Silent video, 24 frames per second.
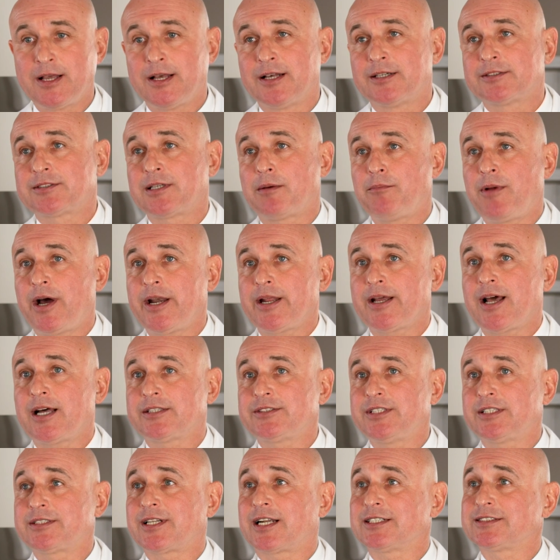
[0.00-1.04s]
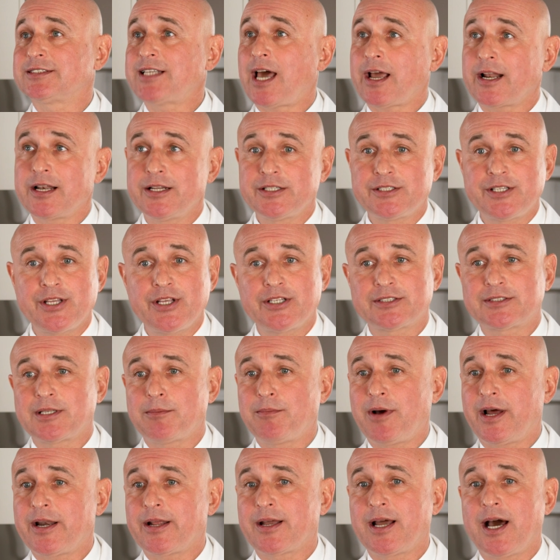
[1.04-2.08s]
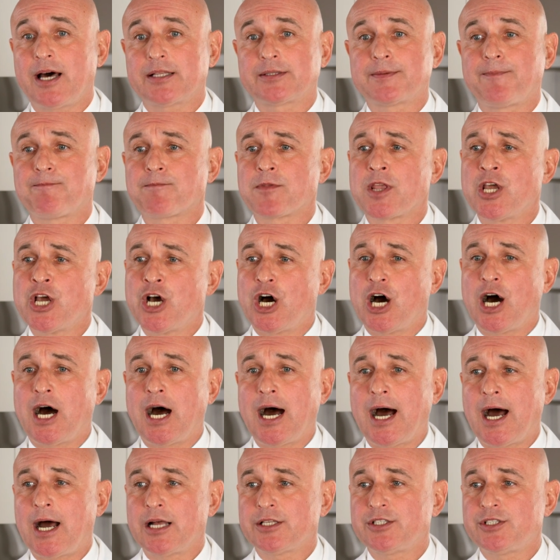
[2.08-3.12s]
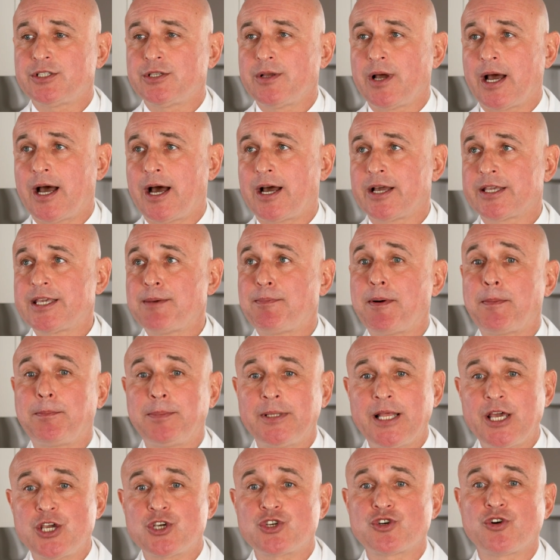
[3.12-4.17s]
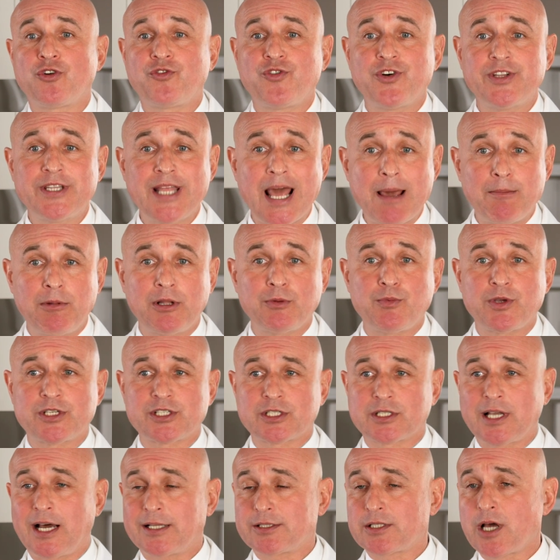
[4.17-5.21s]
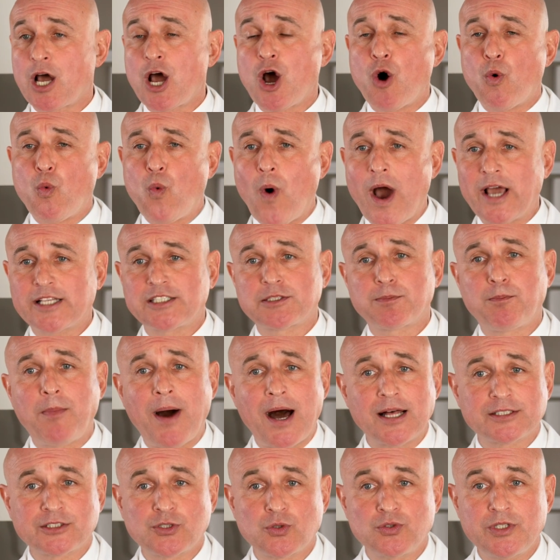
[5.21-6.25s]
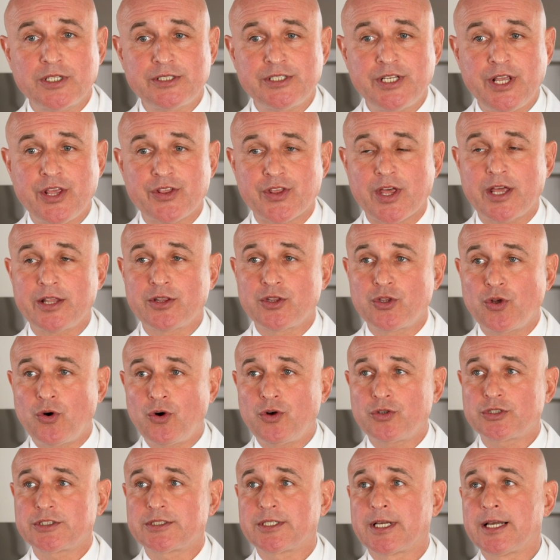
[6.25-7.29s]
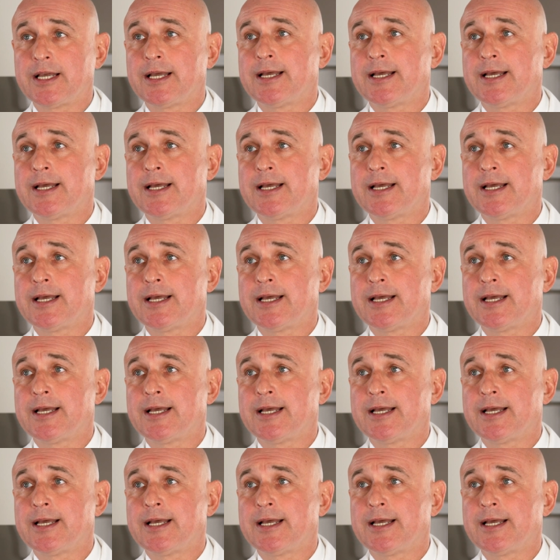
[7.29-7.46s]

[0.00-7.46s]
Somebody got tetracycline teeth, somebody got hypoplasia of enamel, which has got white spots on the teeth, and those